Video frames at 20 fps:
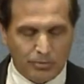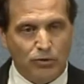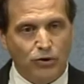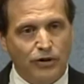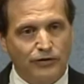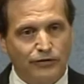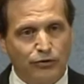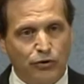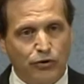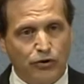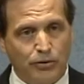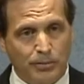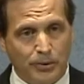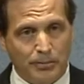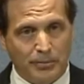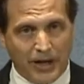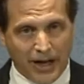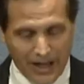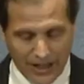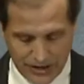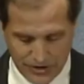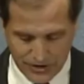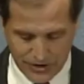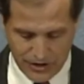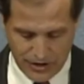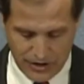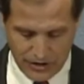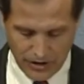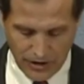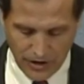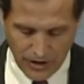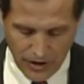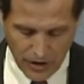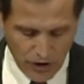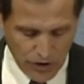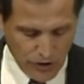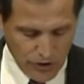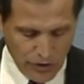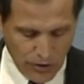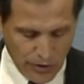a more affordable policy,
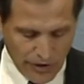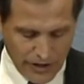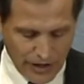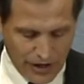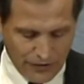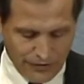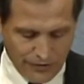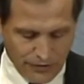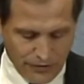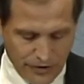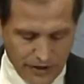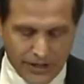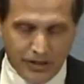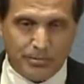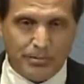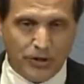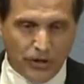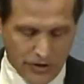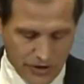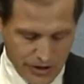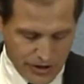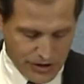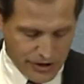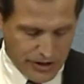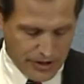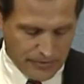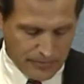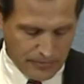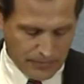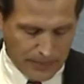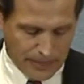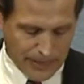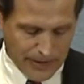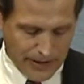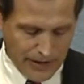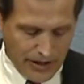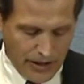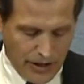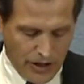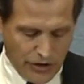you are not free to purchase it.
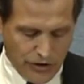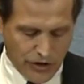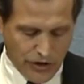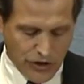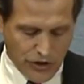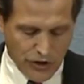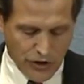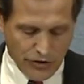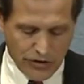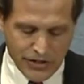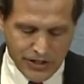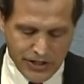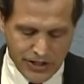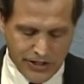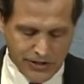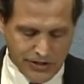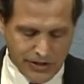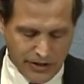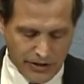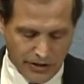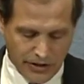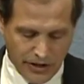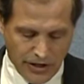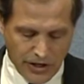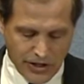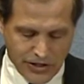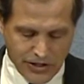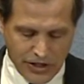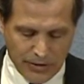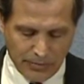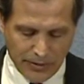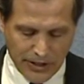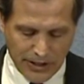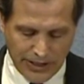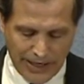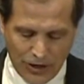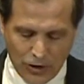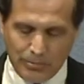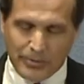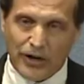The cure is easy. Simply
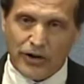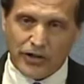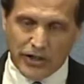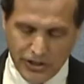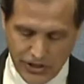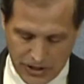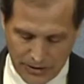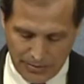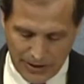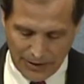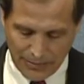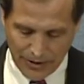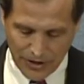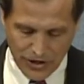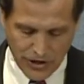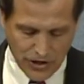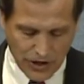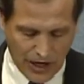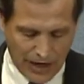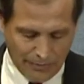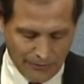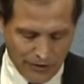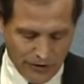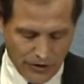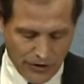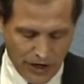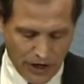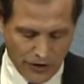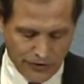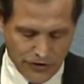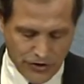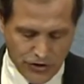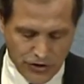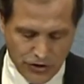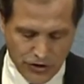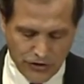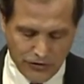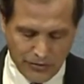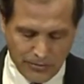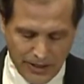allow Americans to be able to shop for their health
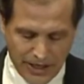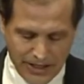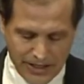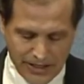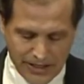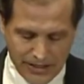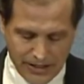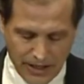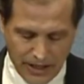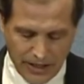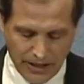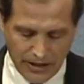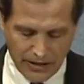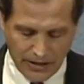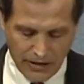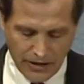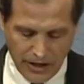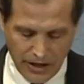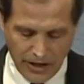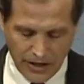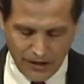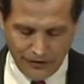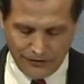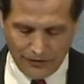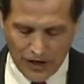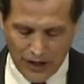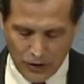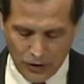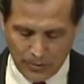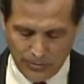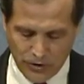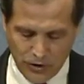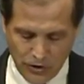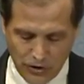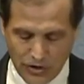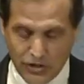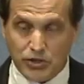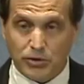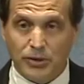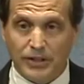insurance from any state. The follow-up
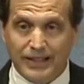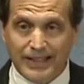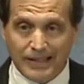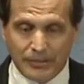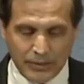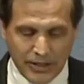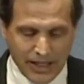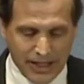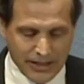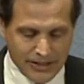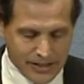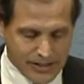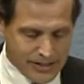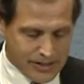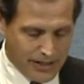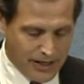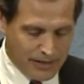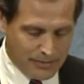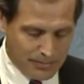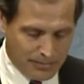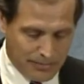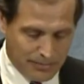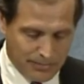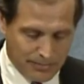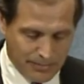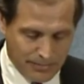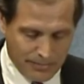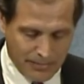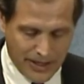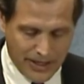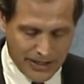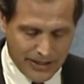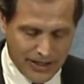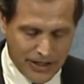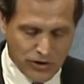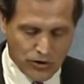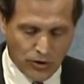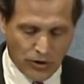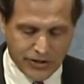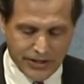cure is to eliminate the state
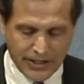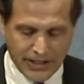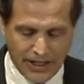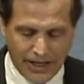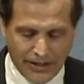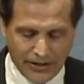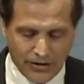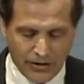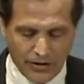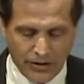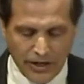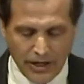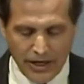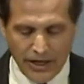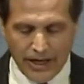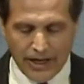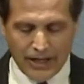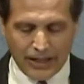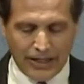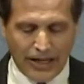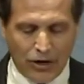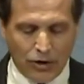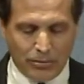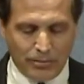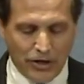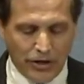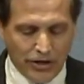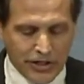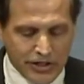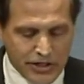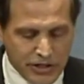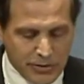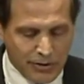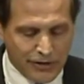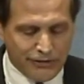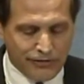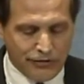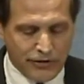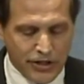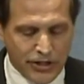mandates altogether and allow Americans to be
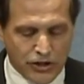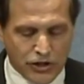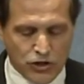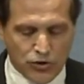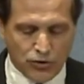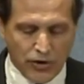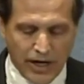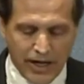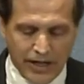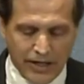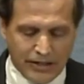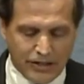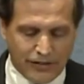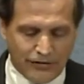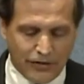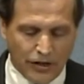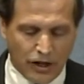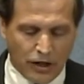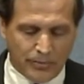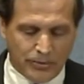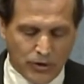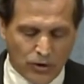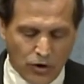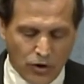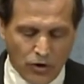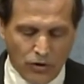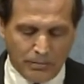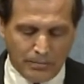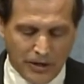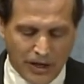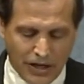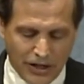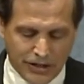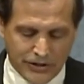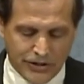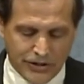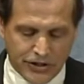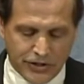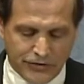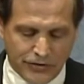free to trade and develop their own
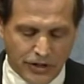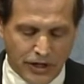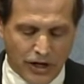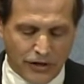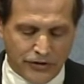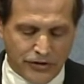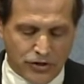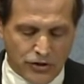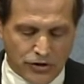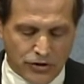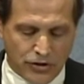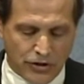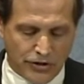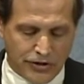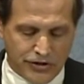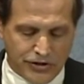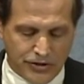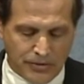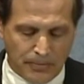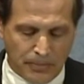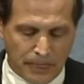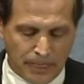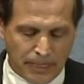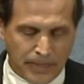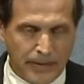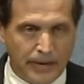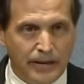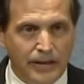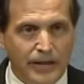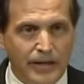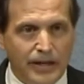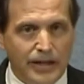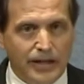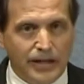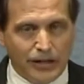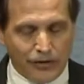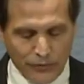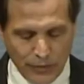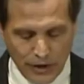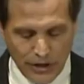policies for health insurance.
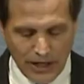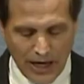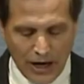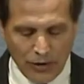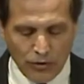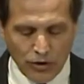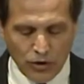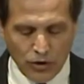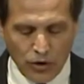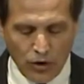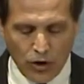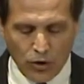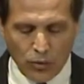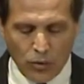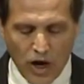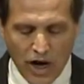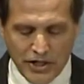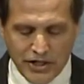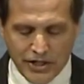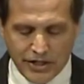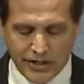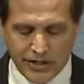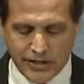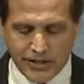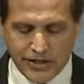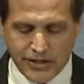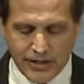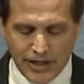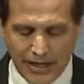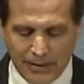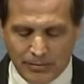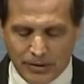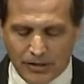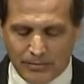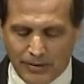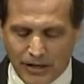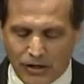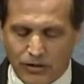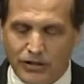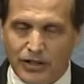If we now recall Washington's statement
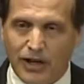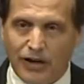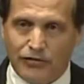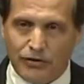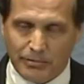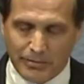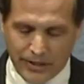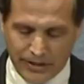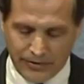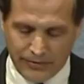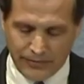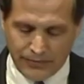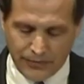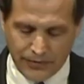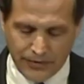about government,